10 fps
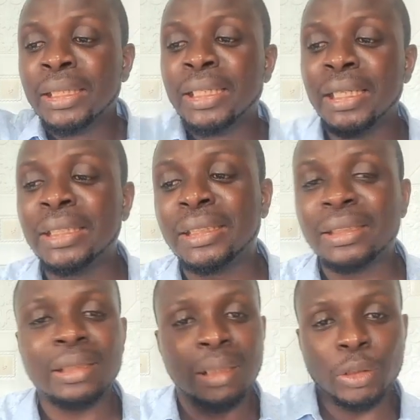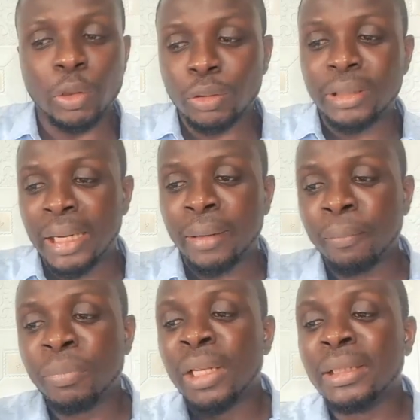These,
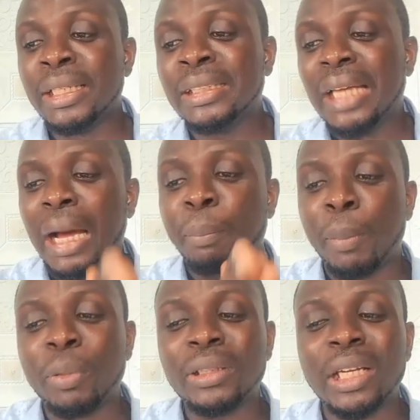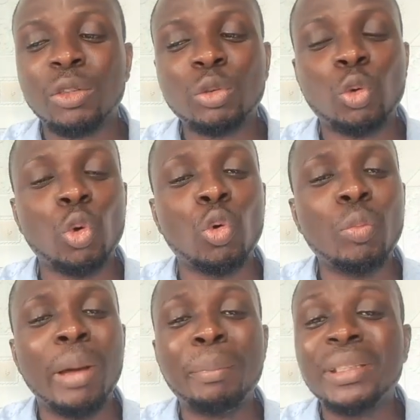these are populated with Google
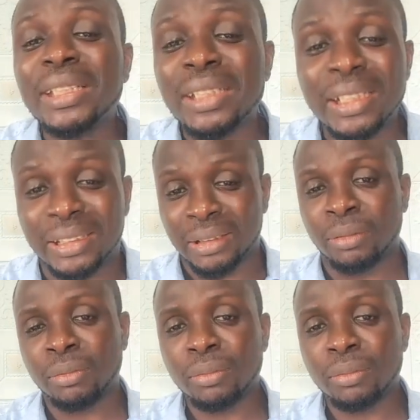My Business listing.